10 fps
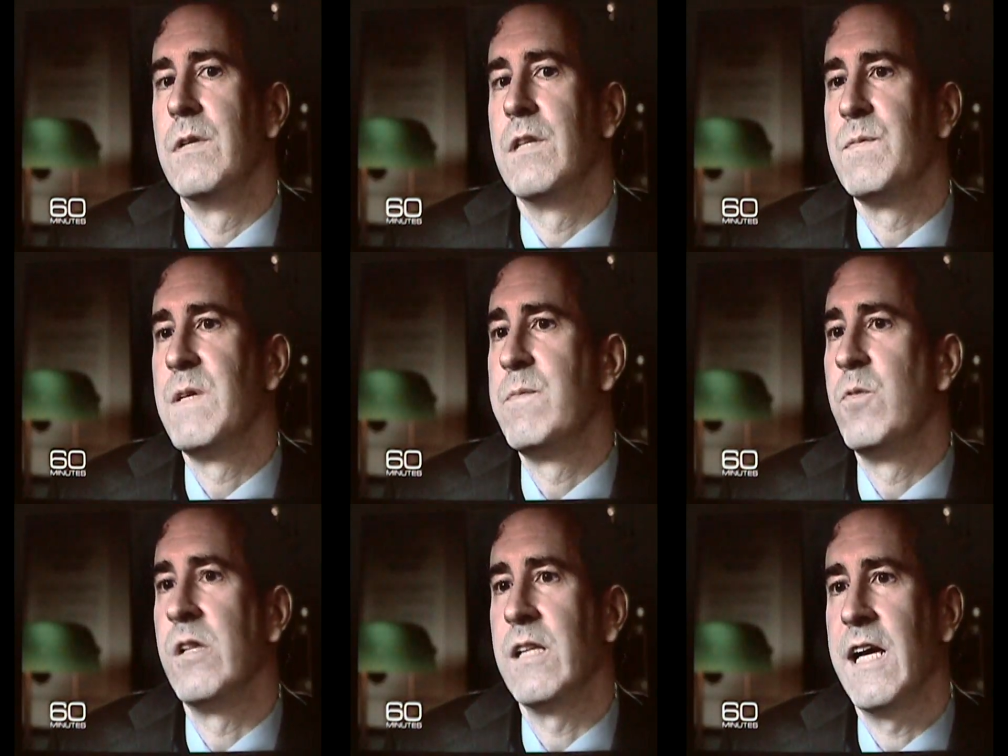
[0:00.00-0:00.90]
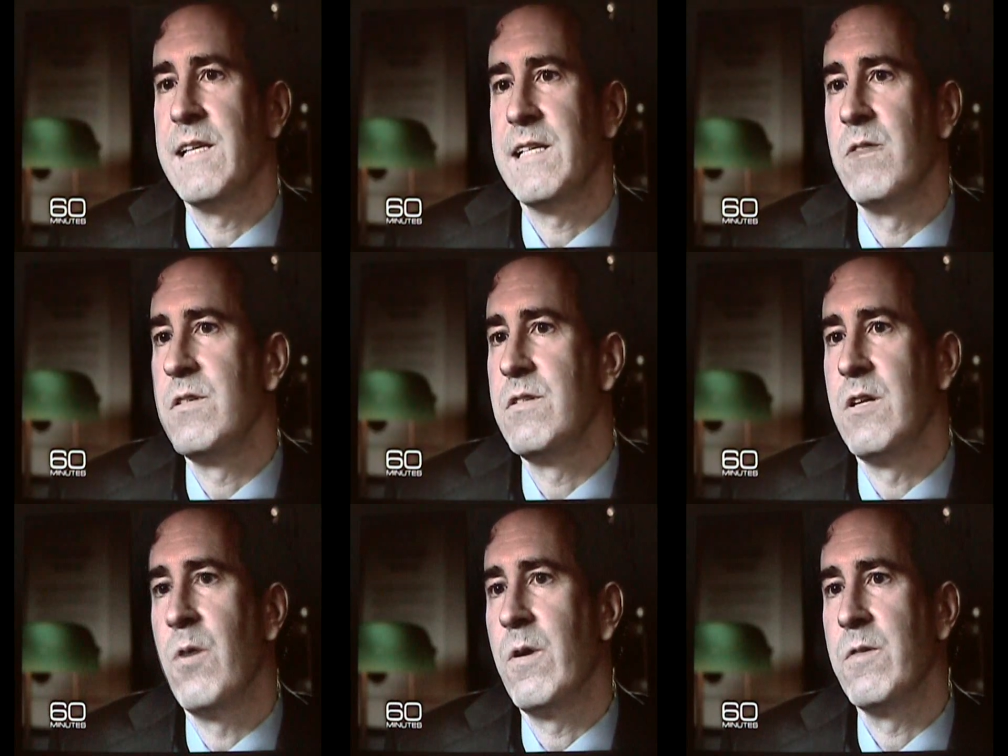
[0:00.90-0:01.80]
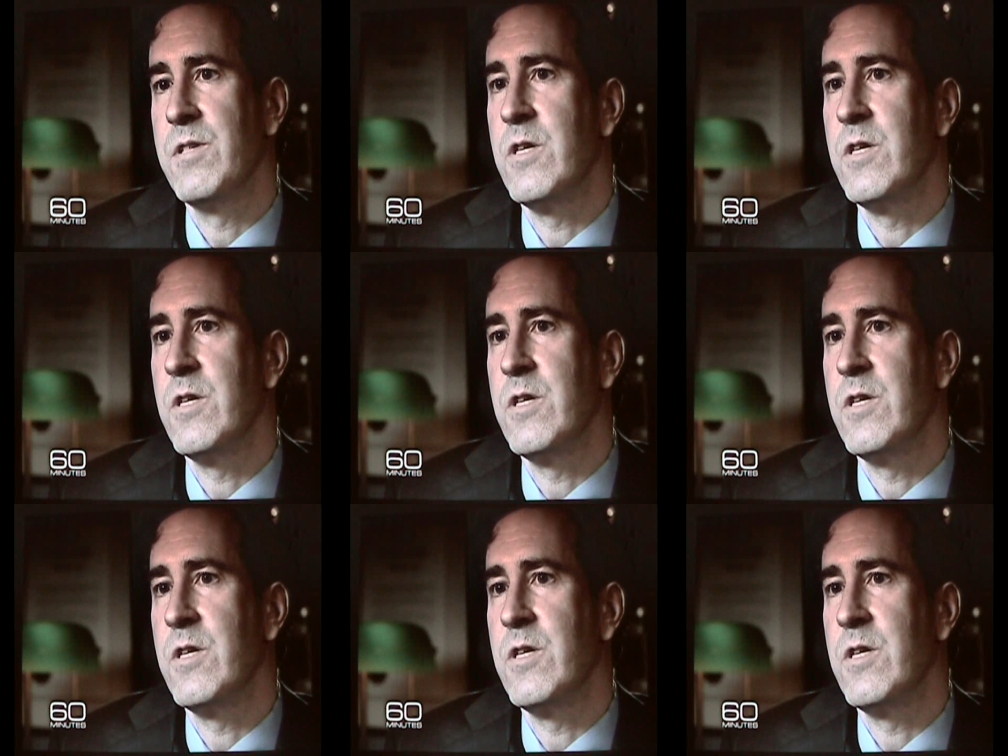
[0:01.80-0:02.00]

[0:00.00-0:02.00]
Because people in glass houses don't throw